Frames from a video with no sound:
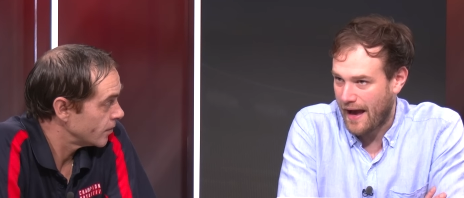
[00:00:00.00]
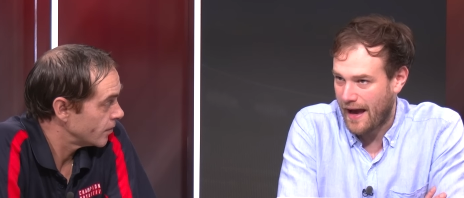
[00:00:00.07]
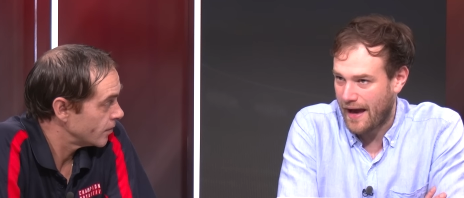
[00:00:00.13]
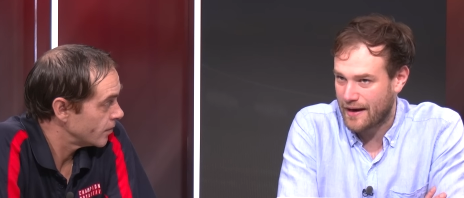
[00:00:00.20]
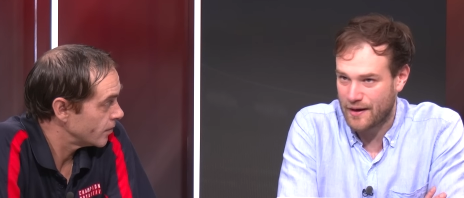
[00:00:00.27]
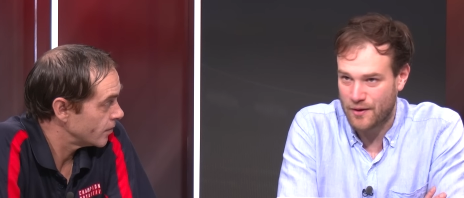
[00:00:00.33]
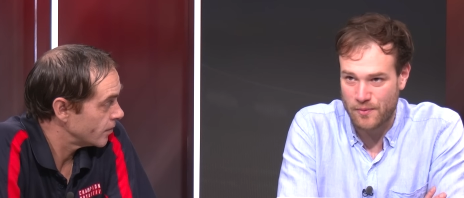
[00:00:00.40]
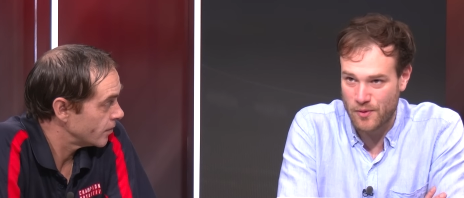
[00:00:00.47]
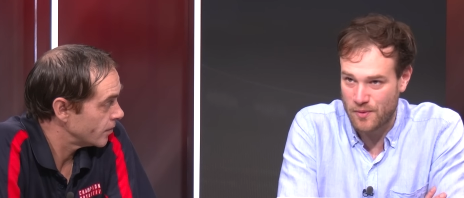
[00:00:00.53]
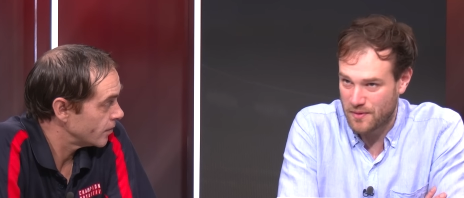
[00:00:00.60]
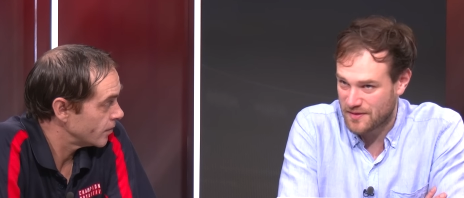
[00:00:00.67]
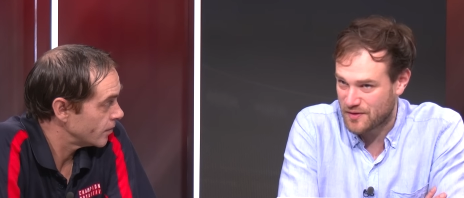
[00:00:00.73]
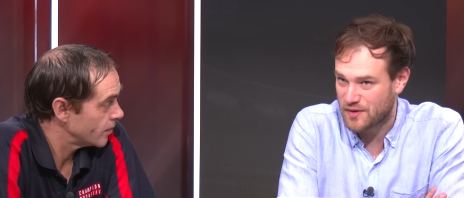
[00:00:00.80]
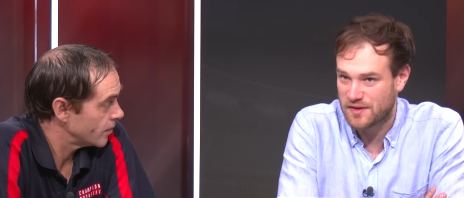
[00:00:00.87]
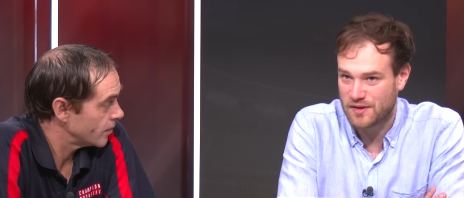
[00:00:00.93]
Speaker 1: and it'll be
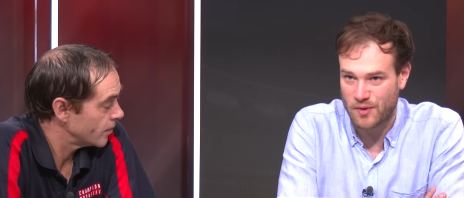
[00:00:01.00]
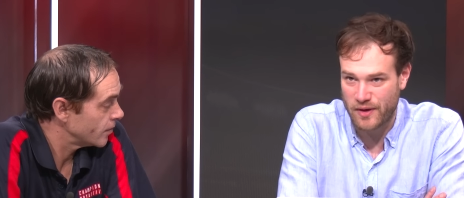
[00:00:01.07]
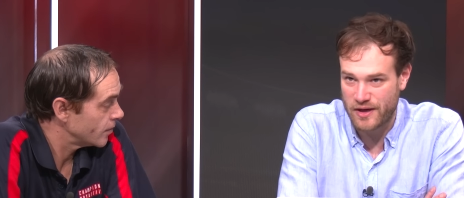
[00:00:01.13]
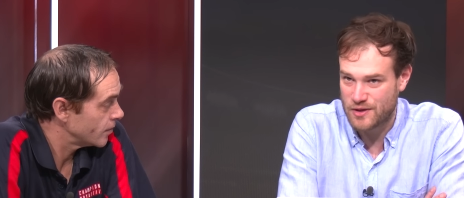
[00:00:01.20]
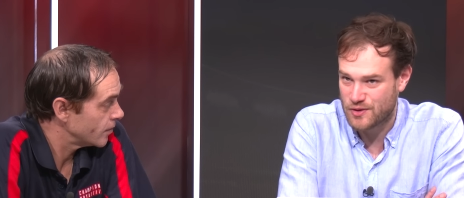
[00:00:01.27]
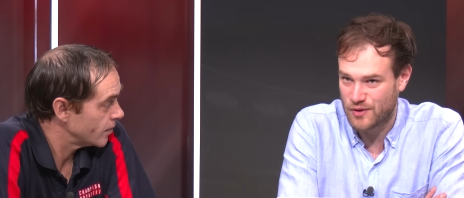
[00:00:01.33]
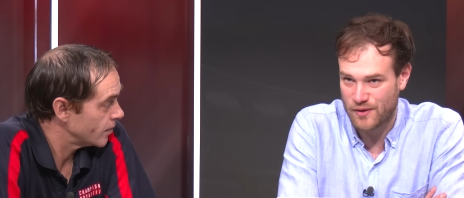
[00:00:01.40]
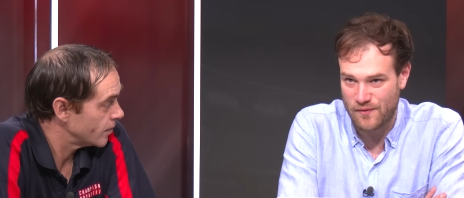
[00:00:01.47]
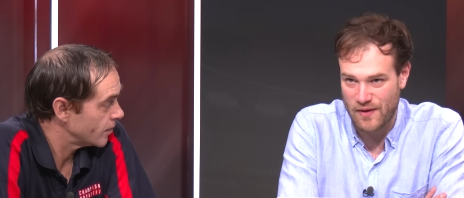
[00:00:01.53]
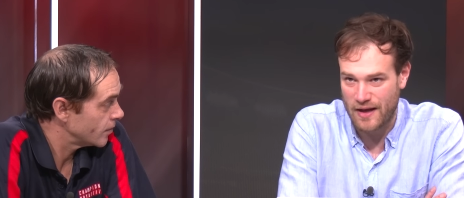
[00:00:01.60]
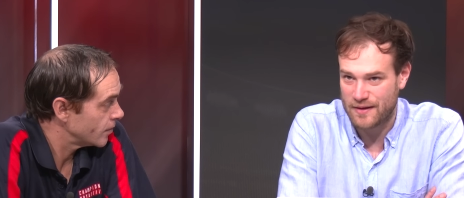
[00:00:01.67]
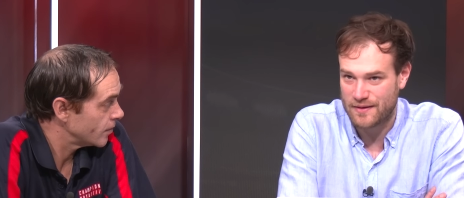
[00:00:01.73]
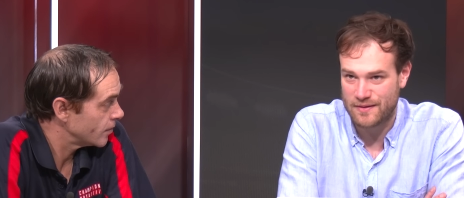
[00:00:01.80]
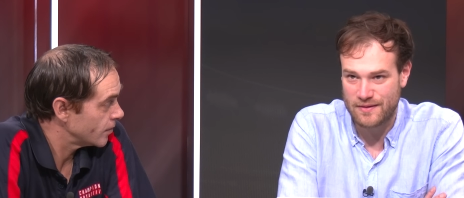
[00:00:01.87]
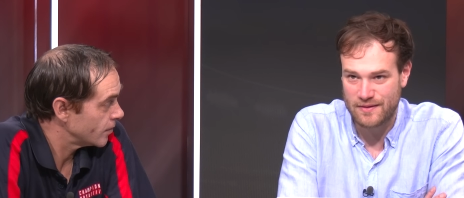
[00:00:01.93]
almost the screenshot of
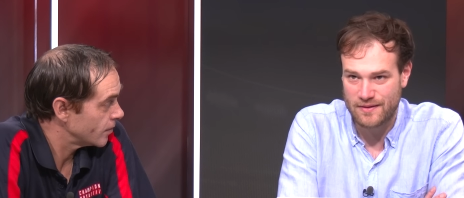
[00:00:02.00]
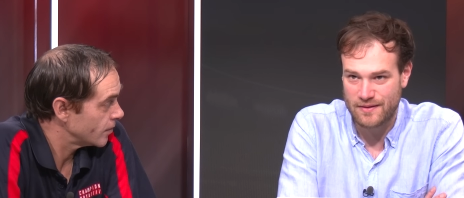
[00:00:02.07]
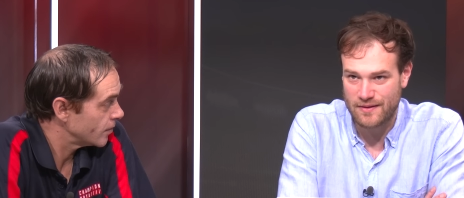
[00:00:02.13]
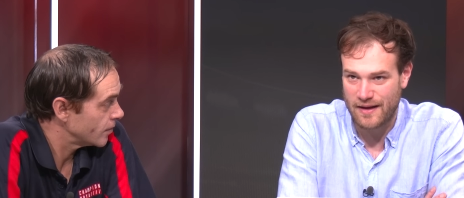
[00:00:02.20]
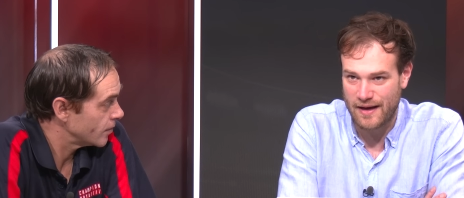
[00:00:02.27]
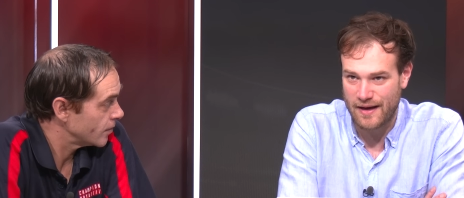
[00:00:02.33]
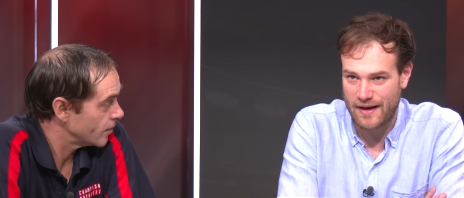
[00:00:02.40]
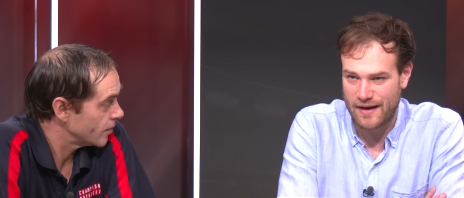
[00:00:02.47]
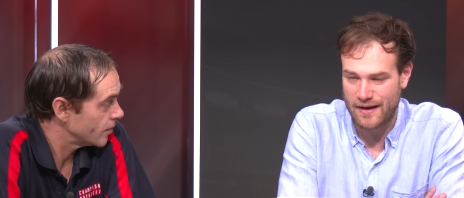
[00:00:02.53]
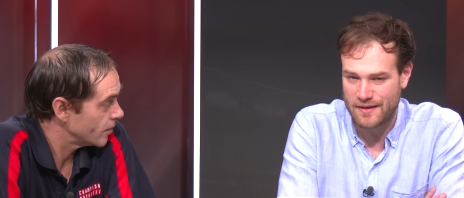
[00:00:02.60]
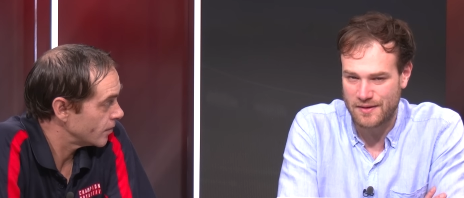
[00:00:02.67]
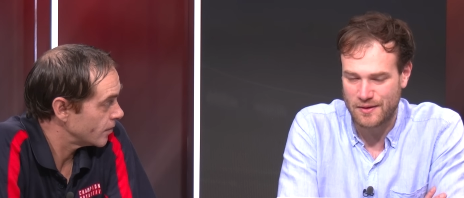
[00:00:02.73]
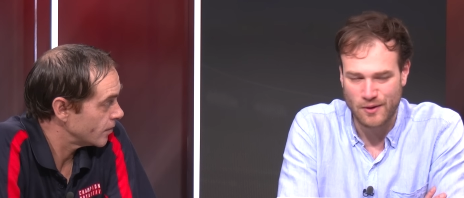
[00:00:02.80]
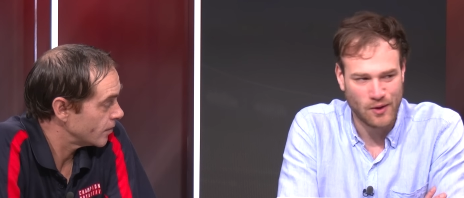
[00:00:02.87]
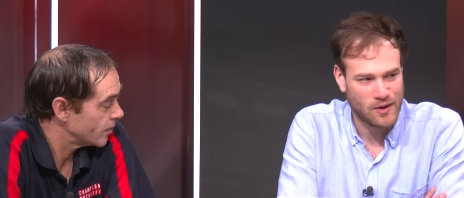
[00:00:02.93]
that. Uh,
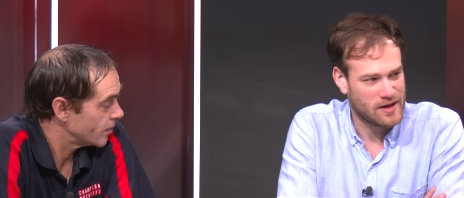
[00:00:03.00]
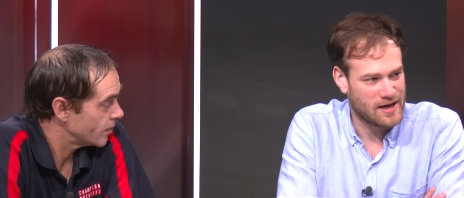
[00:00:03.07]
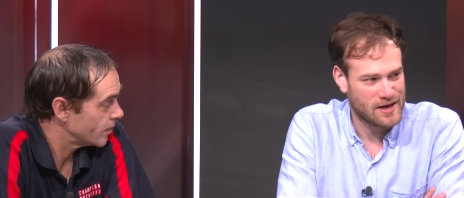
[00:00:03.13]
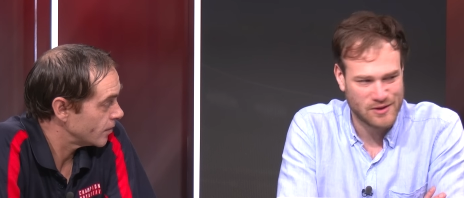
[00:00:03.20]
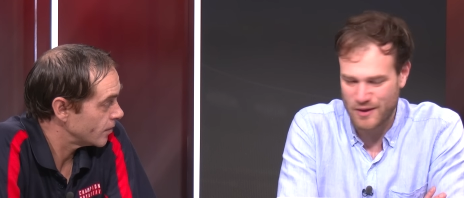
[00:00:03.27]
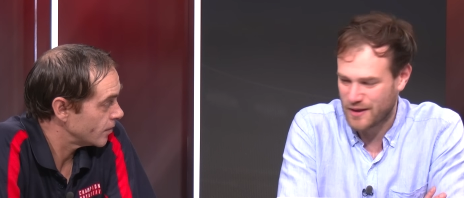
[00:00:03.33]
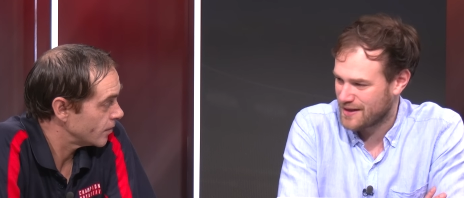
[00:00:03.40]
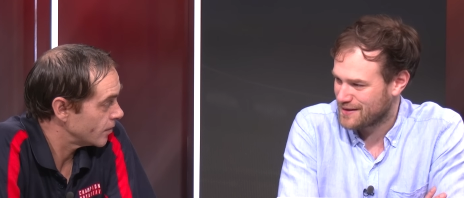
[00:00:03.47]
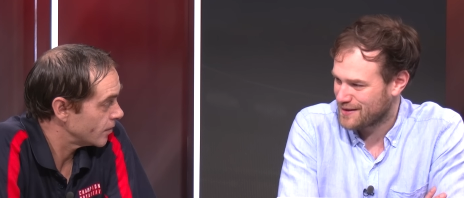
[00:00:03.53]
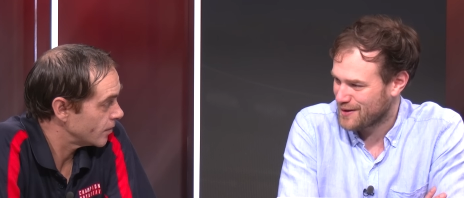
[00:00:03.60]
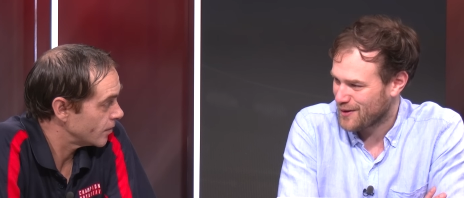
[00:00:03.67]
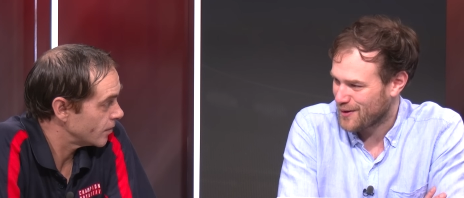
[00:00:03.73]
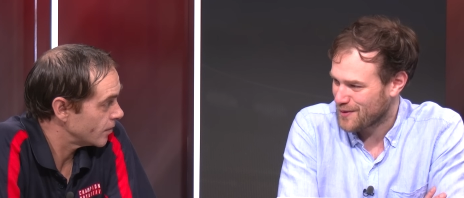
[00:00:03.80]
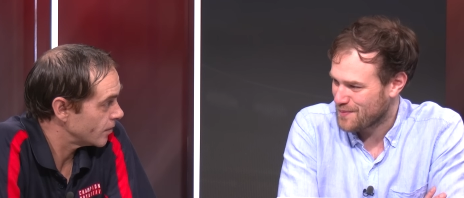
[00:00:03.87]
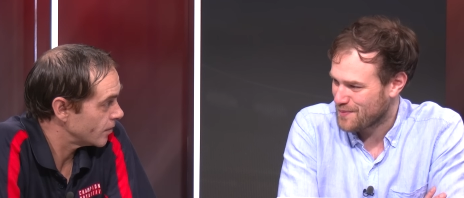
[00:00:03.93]
was it Lachie Ash that kicked the
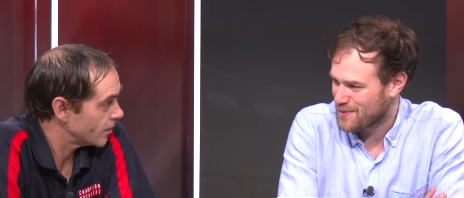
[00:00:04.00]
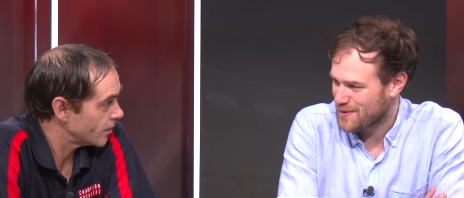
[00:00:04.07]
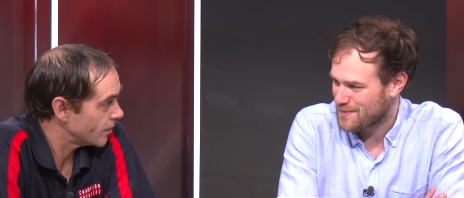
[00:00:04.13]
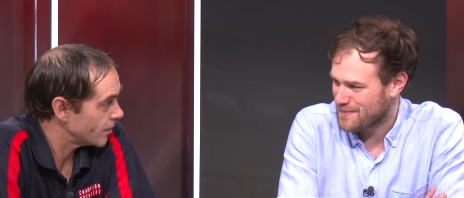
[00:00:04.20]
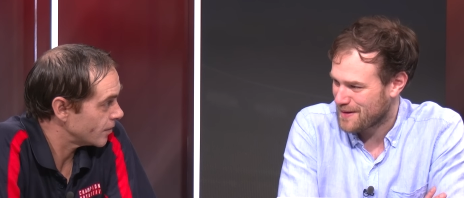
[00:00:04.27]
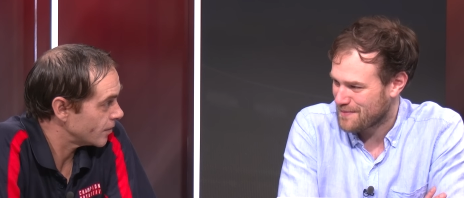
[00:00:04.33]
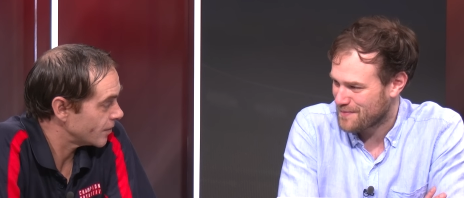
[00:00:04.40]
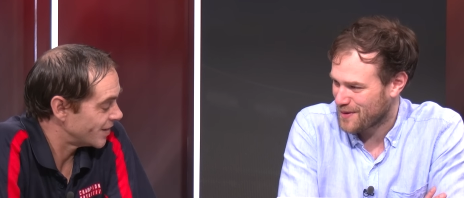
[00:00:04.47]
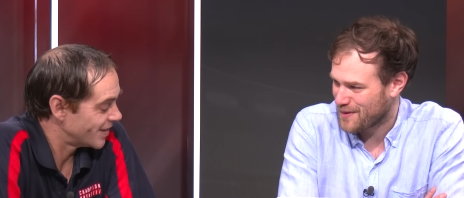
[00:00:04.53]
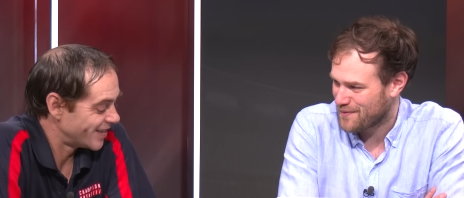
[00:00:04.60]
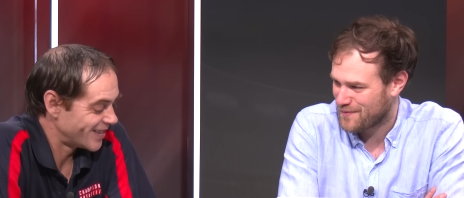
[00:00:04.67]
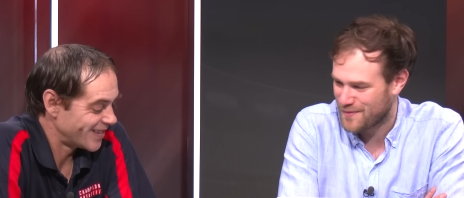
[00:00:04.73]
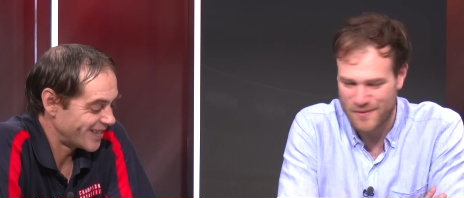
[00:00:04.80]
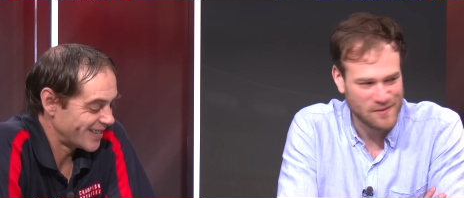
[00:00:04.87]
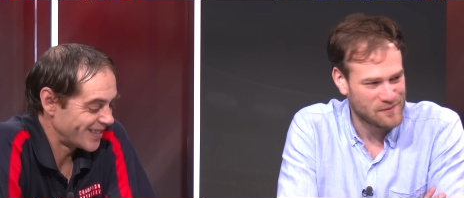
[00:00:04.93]
goal that put him up by
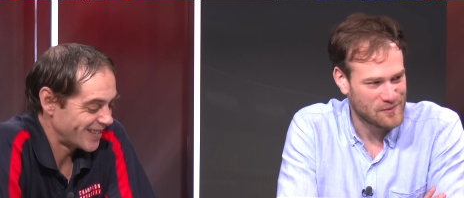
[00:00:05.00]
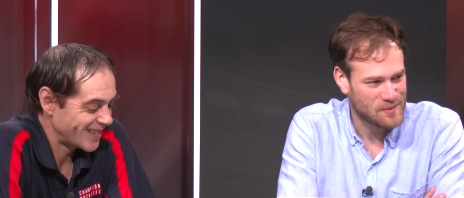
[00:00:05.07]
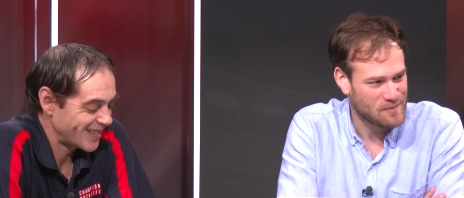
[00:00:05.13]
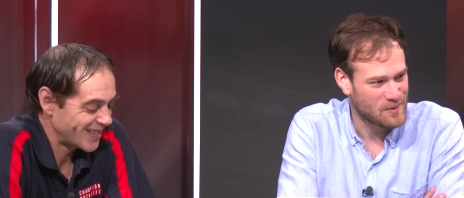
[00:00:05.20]
44